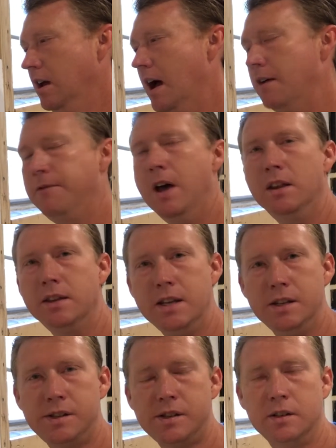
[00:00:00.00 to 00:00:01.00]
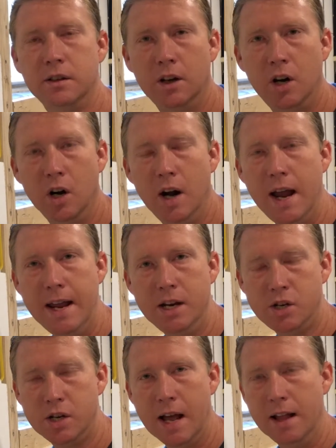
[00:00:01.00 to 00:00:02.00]
I found these gray
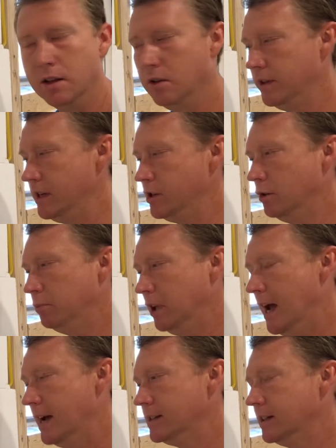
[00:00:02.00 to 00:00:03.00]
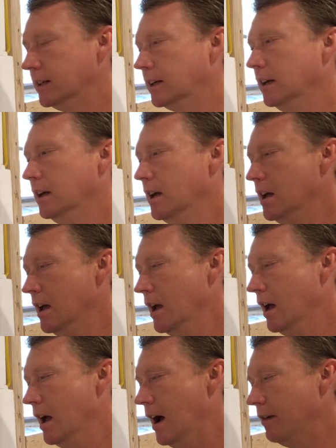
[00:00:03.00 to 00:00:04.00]
shallow, these are plastic.
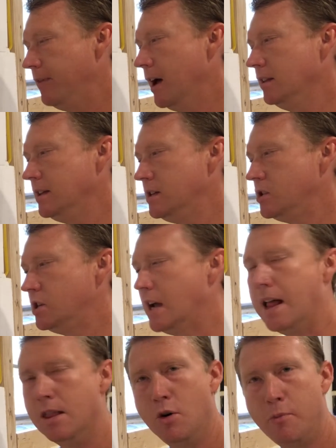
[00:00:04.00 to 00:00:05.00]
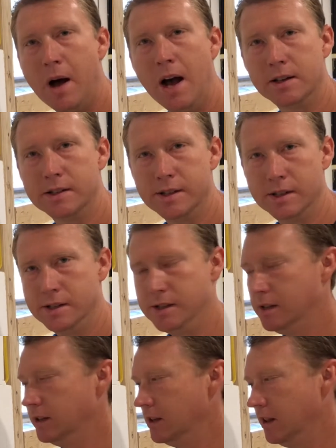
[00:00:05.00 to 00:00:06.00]
I found these shallow
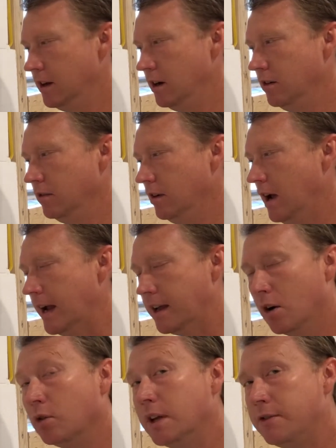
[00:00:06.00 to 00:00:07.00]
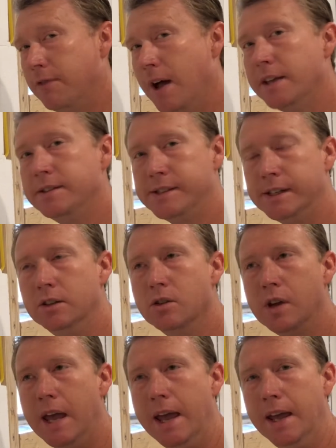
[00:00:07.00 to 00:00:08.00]
boxes. I could only find
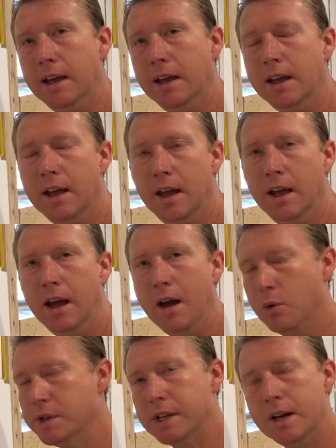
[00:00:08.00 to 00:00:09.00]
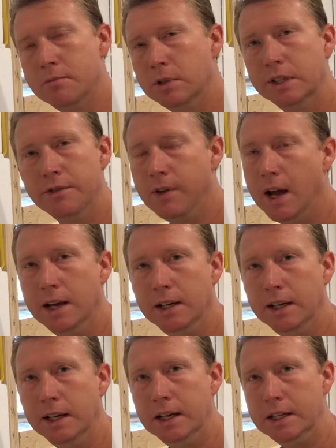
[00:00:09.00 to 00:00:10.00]
single gang. I wasn't able to
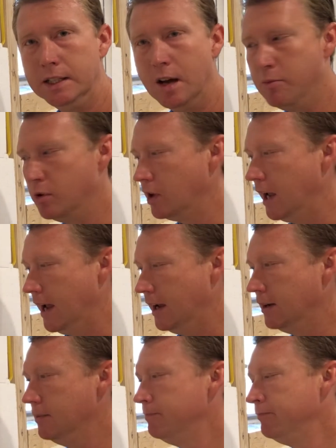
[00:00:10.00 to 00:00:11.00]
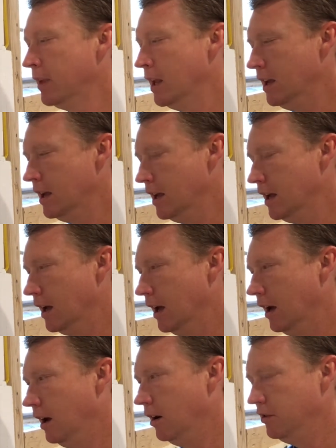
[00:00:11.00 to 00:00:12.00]
find any double gang,
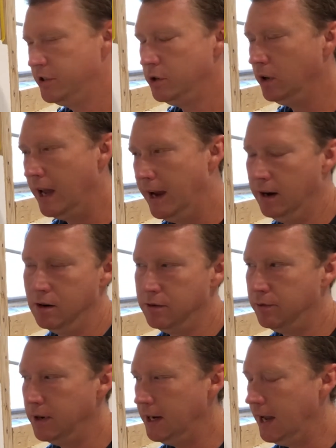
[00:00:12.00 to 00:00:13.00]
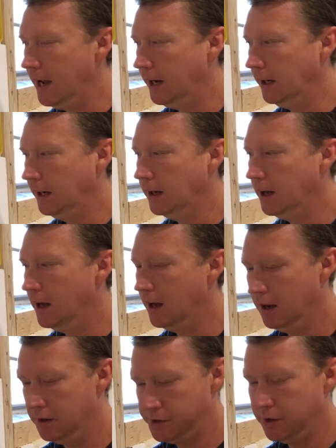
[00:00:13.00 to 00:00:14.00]
2 gang or 3 gang.
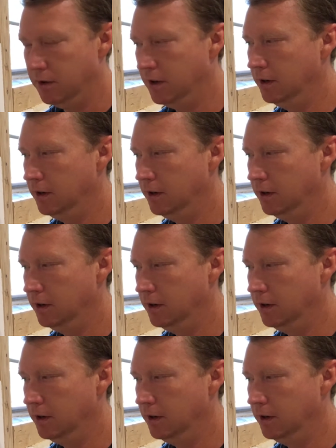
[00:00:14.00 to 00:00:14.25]
So